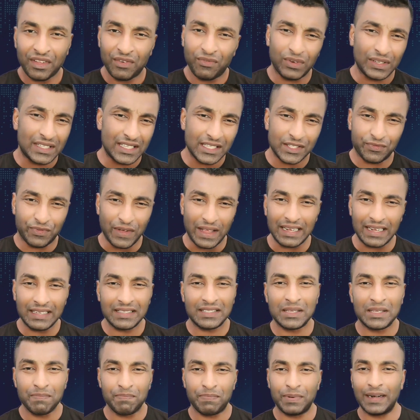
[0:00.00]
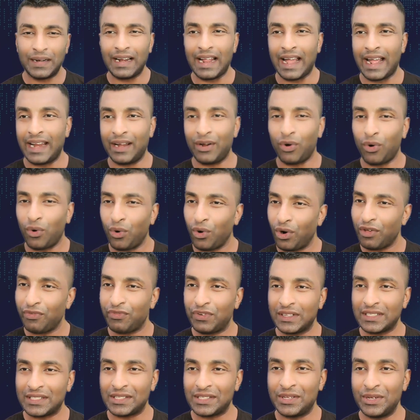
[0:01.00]
which is very simple, and all
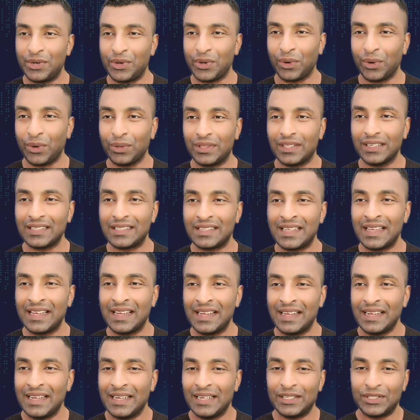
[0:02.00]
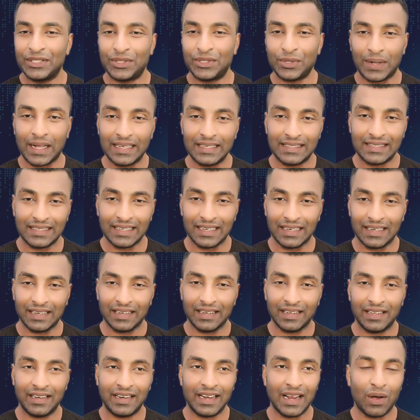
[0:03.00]
of us know this. So guys,
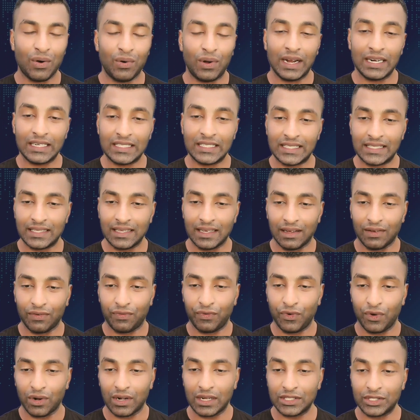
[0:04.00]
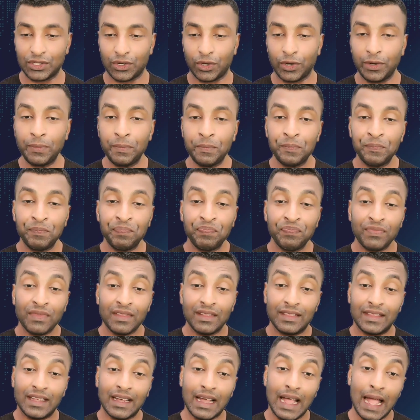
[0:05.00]
now let's focus on
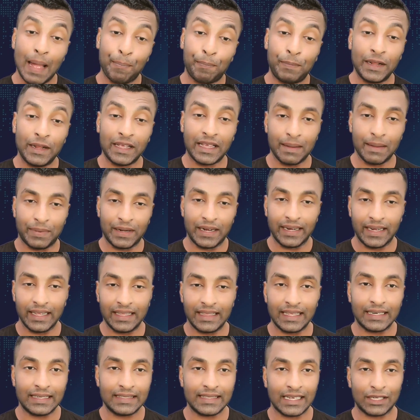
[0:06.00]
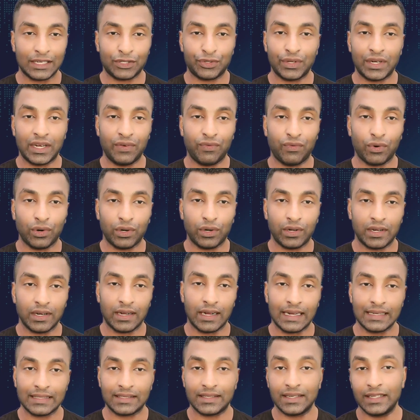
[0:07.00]
the applicability. That is actually what
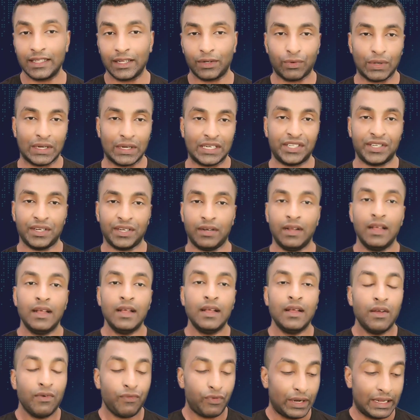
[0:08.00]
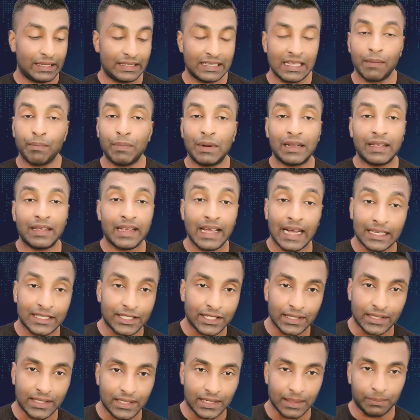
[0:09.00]
asked in the question. For example,
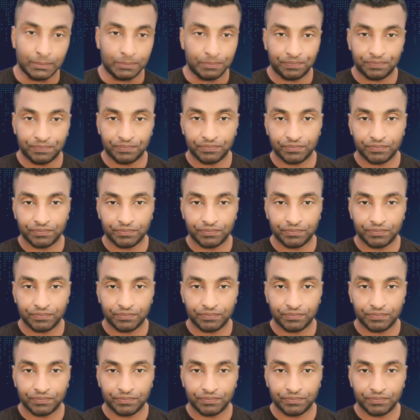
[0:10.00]
caste system.